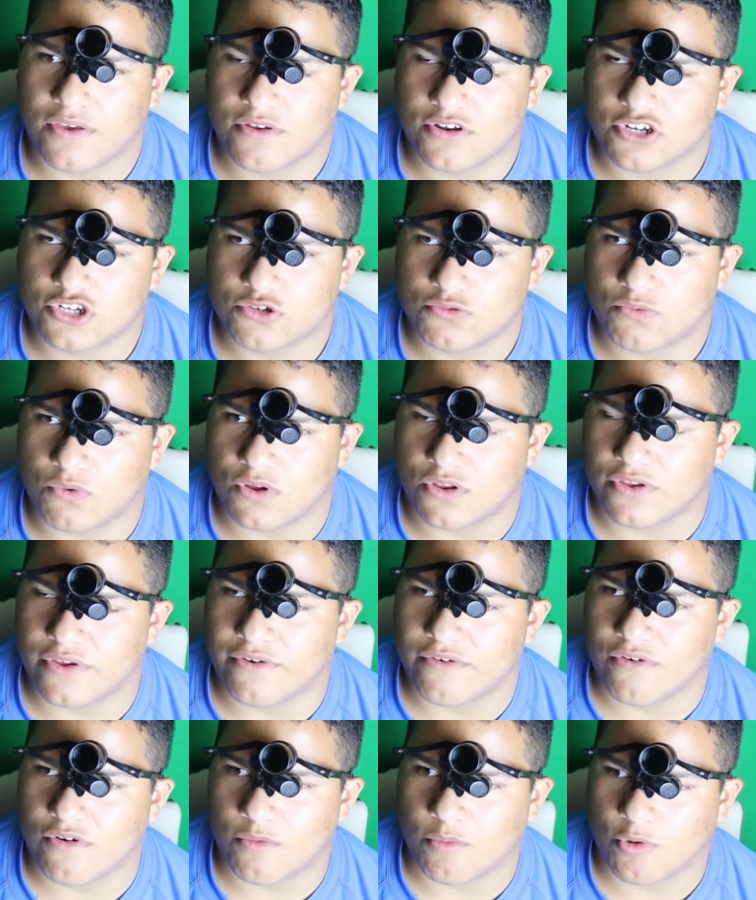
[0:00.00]
you just want
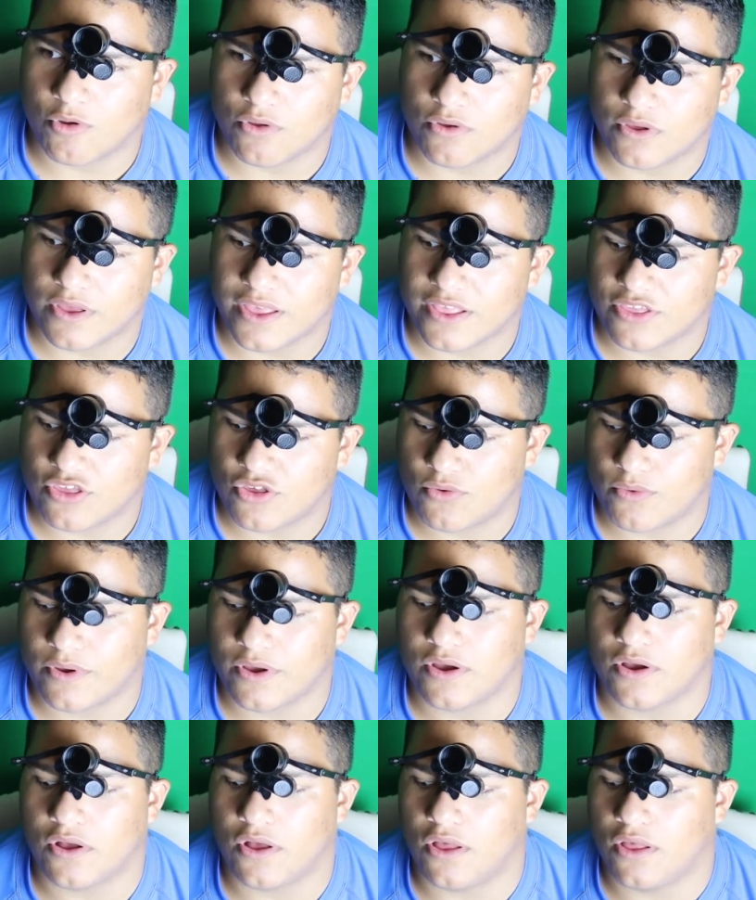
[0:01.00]
your normal answering
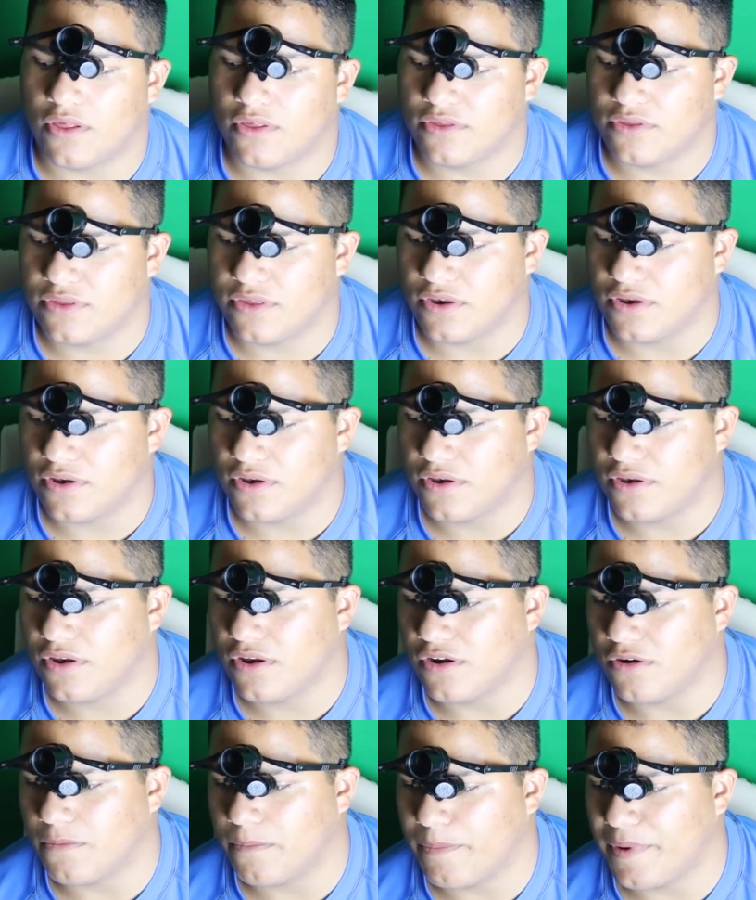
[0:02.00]
calls
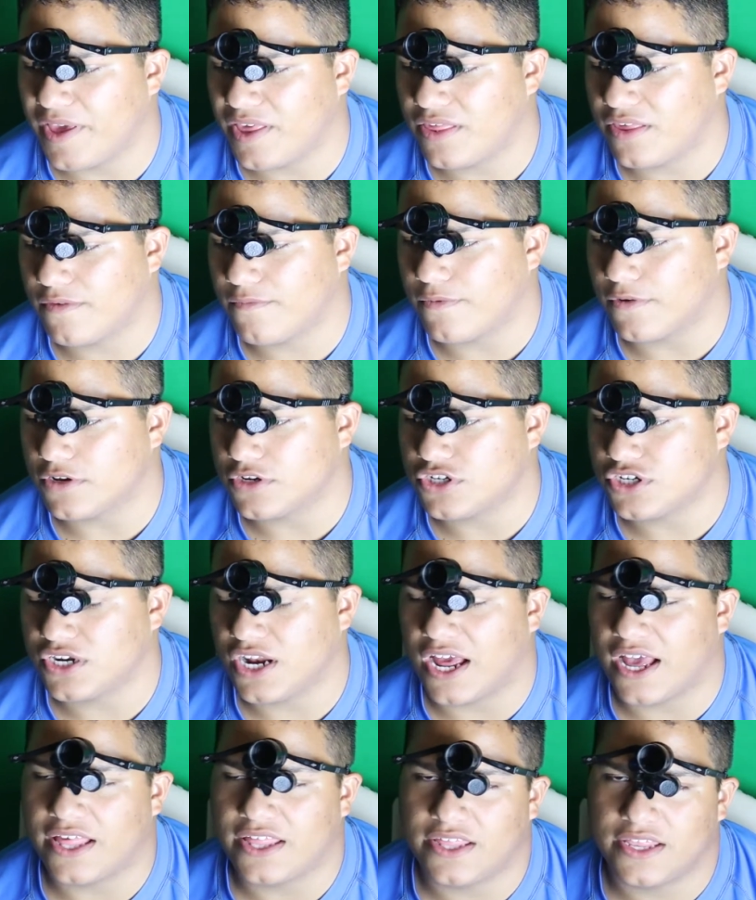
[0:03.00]
and basic
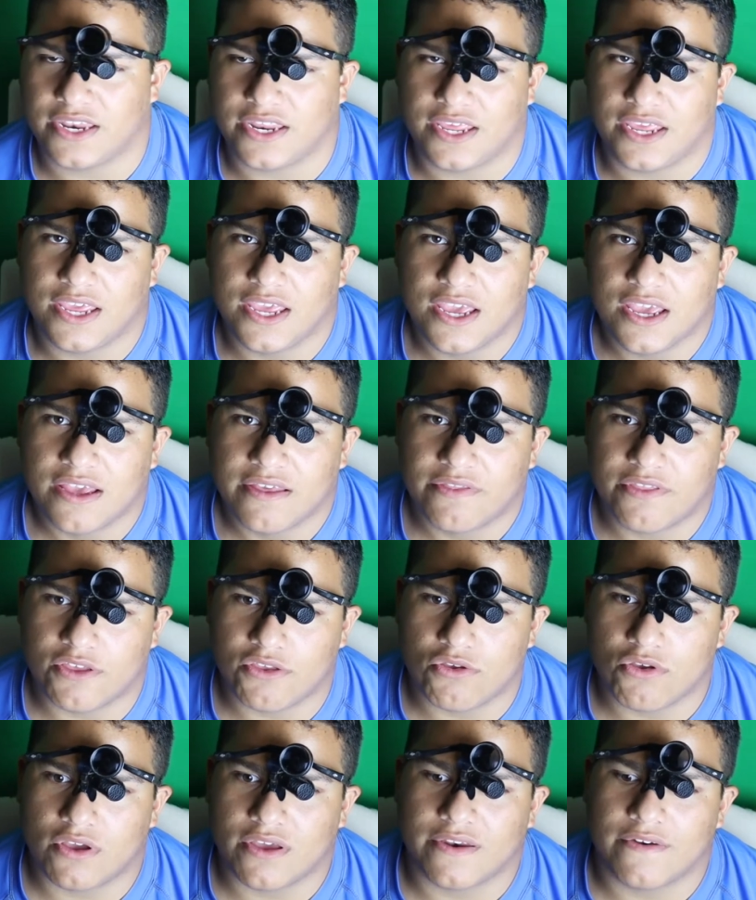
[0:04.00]
functionality,
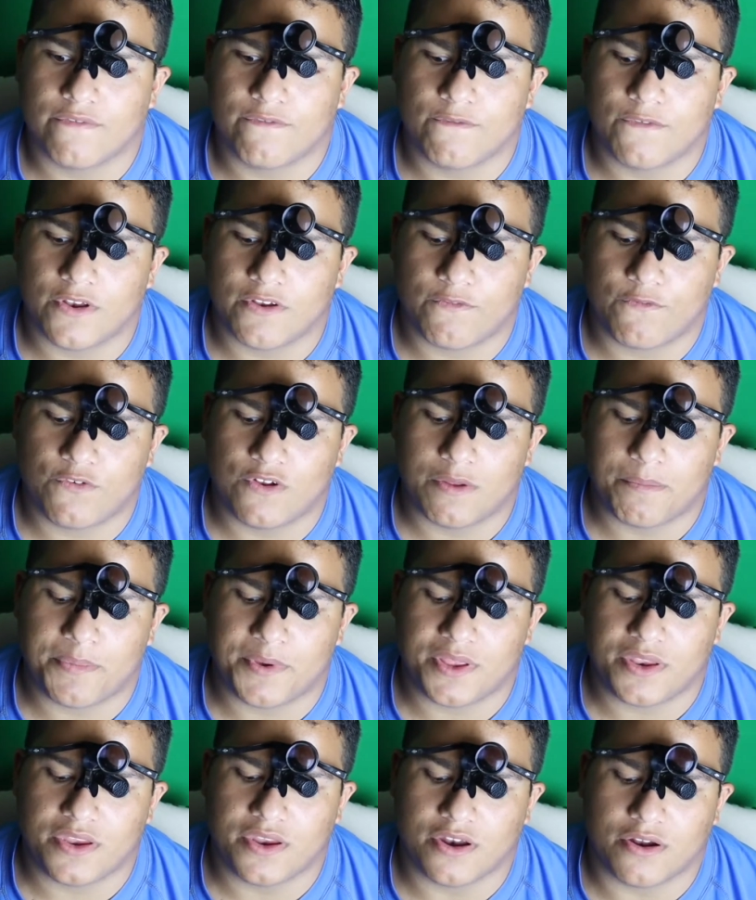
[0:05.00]
then you can flip
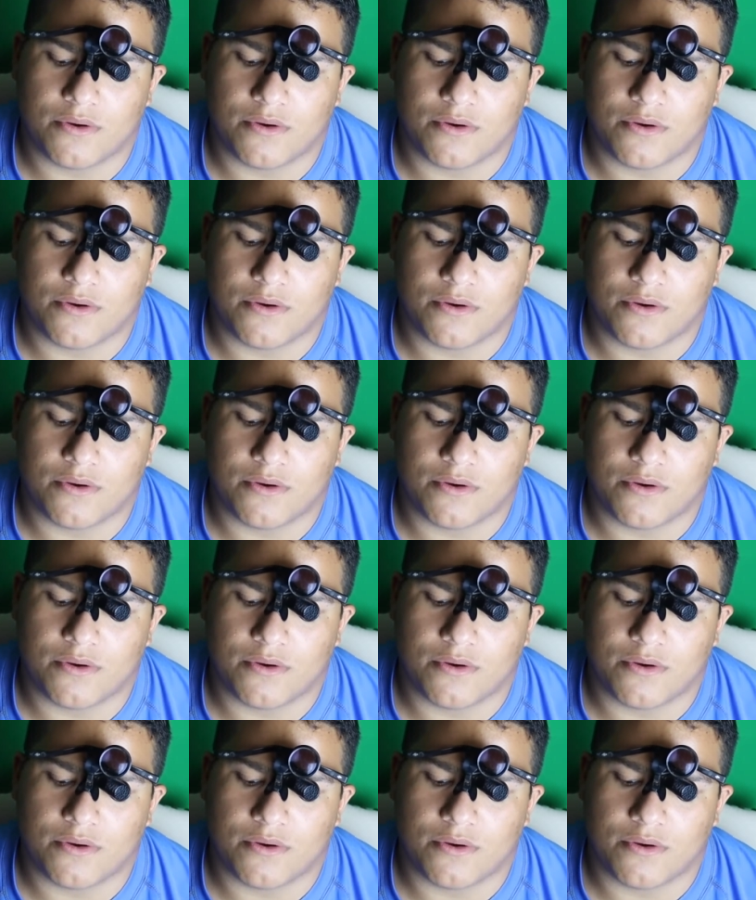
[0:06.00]
it,